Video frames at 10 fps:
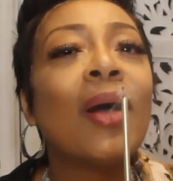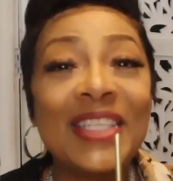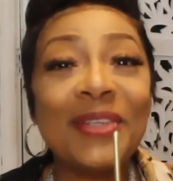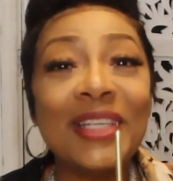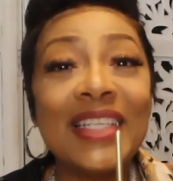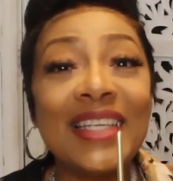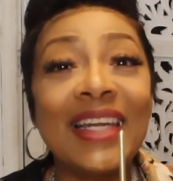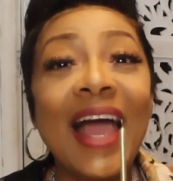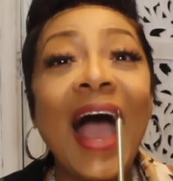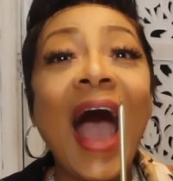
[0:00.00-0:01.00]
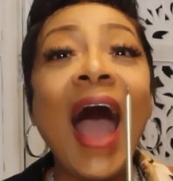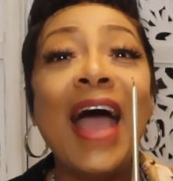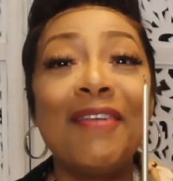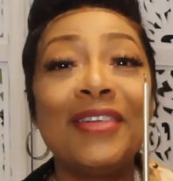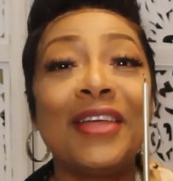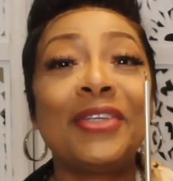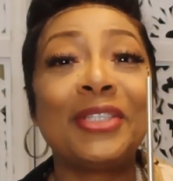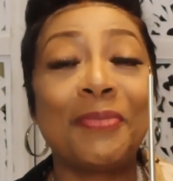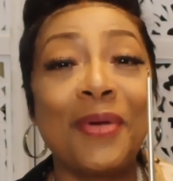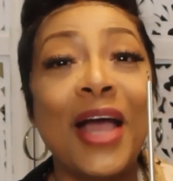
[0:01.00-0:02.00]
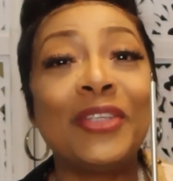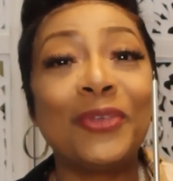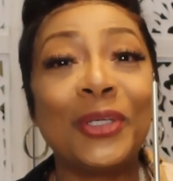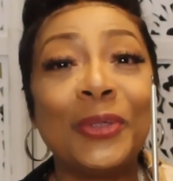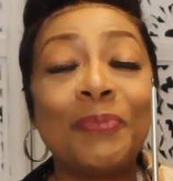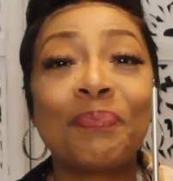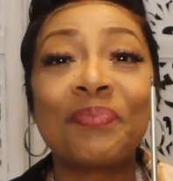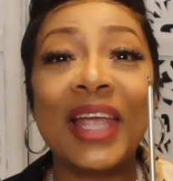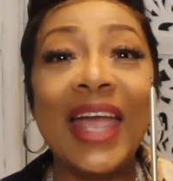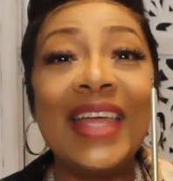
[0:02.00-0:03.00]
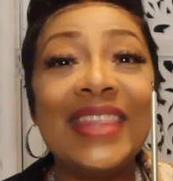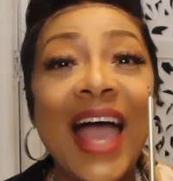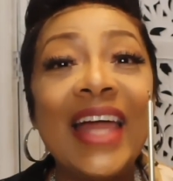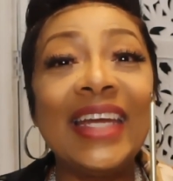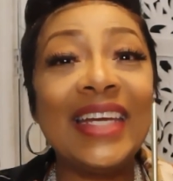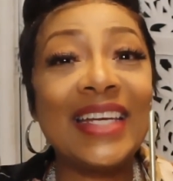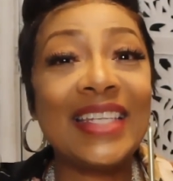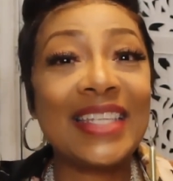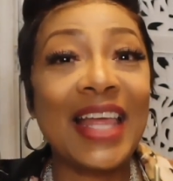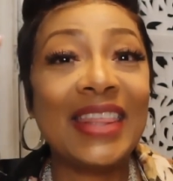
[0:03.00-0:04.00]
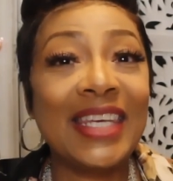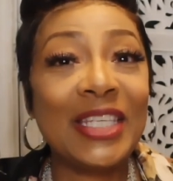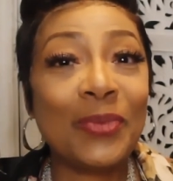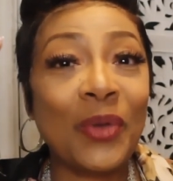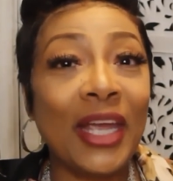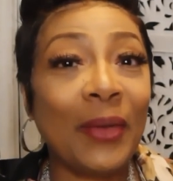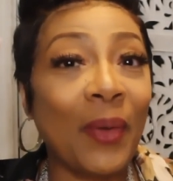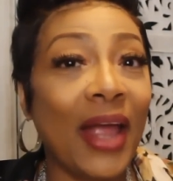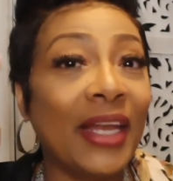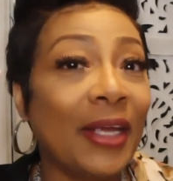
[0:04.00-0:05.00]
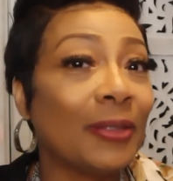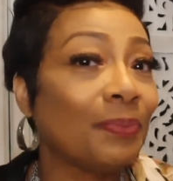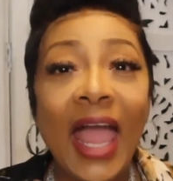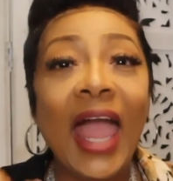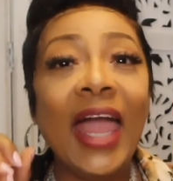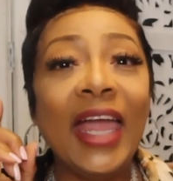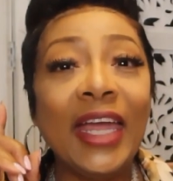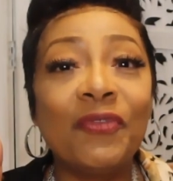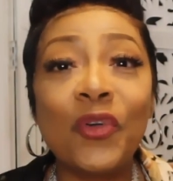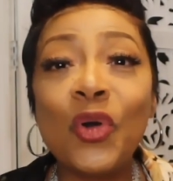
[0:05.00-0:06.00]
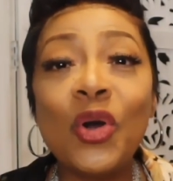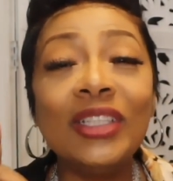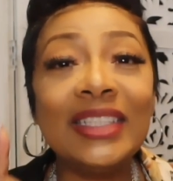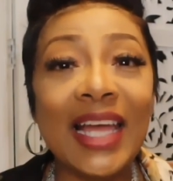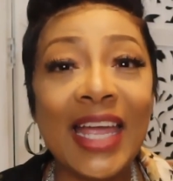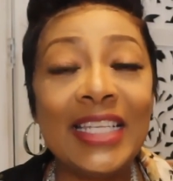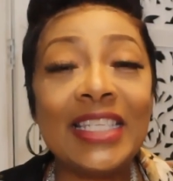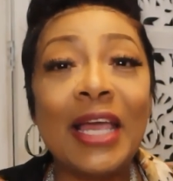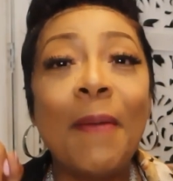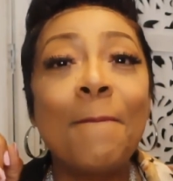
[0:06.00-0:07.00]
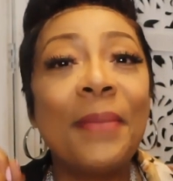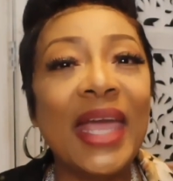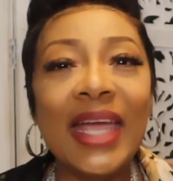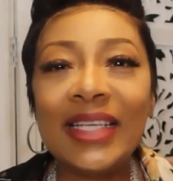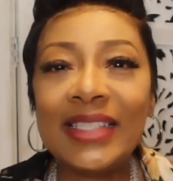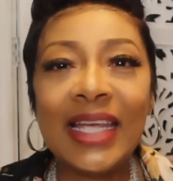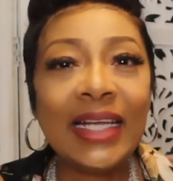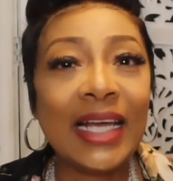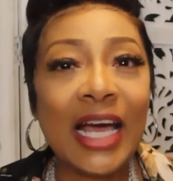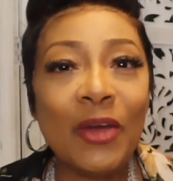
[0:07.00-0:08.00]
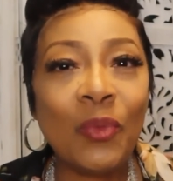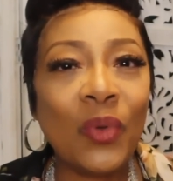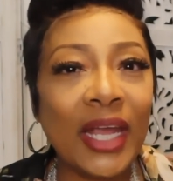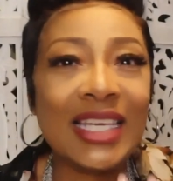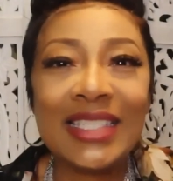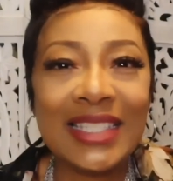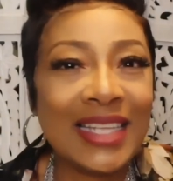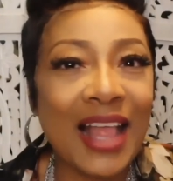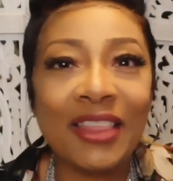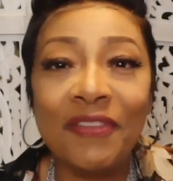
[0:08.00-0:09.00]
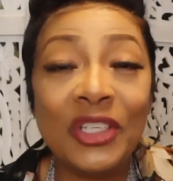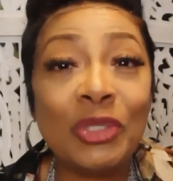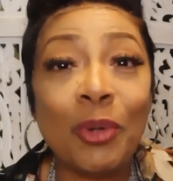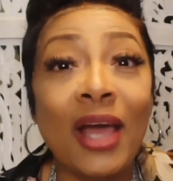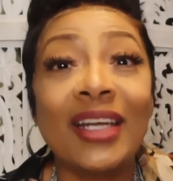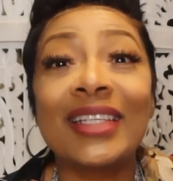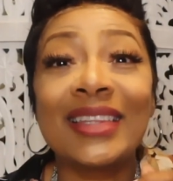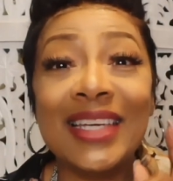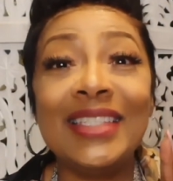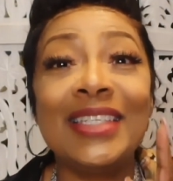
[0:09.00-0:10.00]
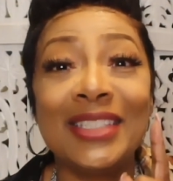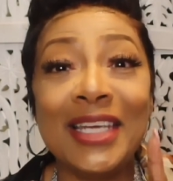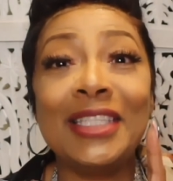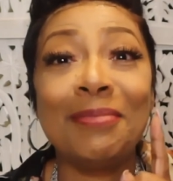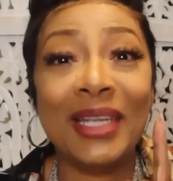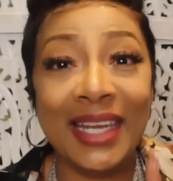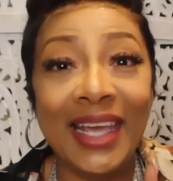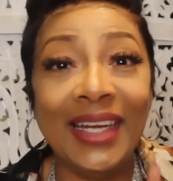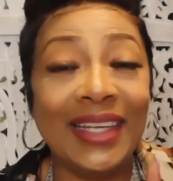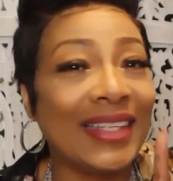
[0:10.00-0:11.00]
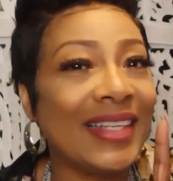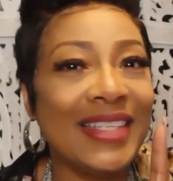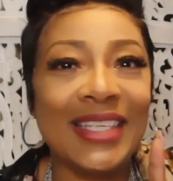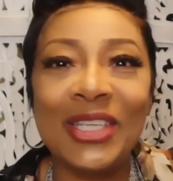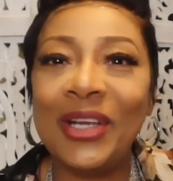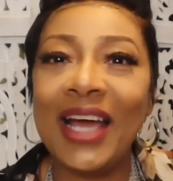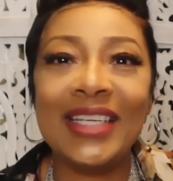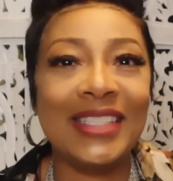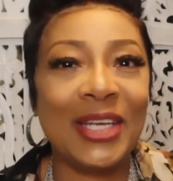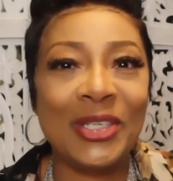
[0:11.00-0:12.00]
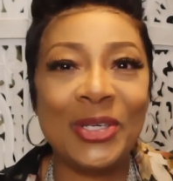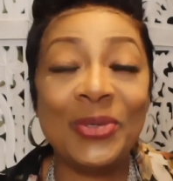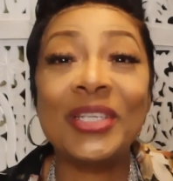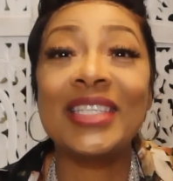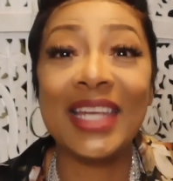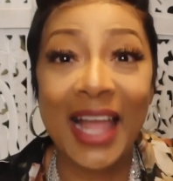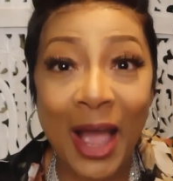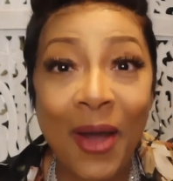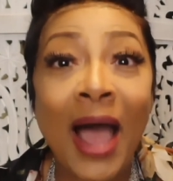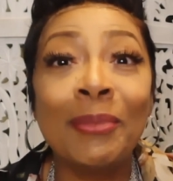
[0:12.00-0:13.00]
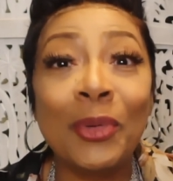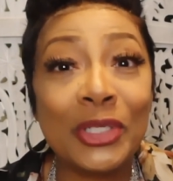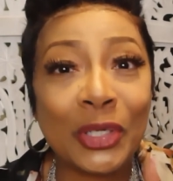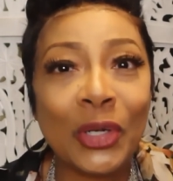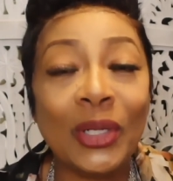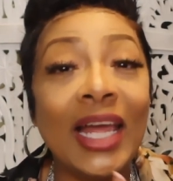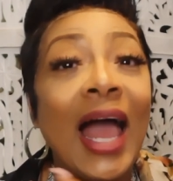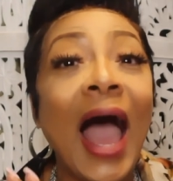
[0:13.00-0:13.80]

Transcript: So listen, I have another surprise for you, and that is this wig right here. A full lace pixie cut wig. This is not the finished product. This is just the beginning. Listen, you got to stay tuned to see how I'm going to curl it.